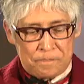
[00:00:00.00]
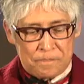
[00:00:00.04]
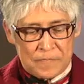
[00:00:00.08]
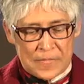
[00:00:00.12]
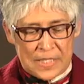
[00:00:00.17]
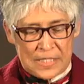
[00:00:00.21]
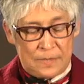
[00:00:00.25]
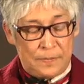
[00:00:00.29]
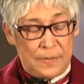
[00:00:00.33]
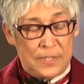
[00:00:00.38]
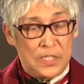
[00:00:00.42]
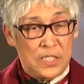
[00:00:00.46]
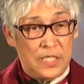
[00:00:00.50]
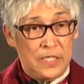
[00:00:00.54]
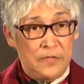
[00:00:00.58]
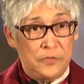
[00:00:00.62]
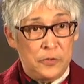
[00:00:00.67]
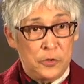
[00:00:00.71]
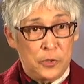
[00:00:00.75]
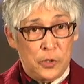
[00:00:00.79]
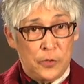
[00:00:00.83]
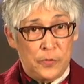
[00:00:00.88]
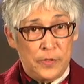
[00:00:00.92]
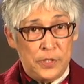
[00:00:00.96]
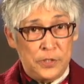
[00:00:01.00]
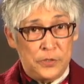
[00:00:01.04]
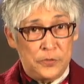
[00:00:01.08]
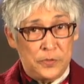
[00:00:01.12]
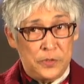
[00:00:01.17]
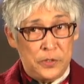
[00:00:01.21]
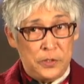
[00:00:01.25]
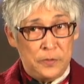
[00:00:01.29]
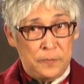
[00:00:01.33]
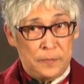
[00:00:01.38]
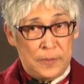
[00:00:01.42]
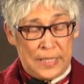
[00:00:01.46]
Especially if you're going to a
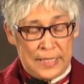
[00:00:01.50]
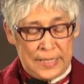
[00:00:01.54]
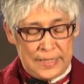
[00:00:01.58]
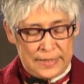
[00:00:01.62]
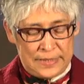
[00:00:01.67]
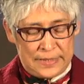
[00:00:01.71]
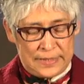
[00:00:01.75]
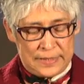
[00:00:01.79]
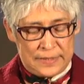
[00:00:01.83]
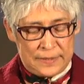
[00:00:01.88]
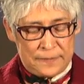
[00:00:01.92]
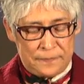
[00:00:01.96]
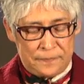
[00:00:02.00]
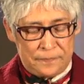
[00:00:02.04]
new place.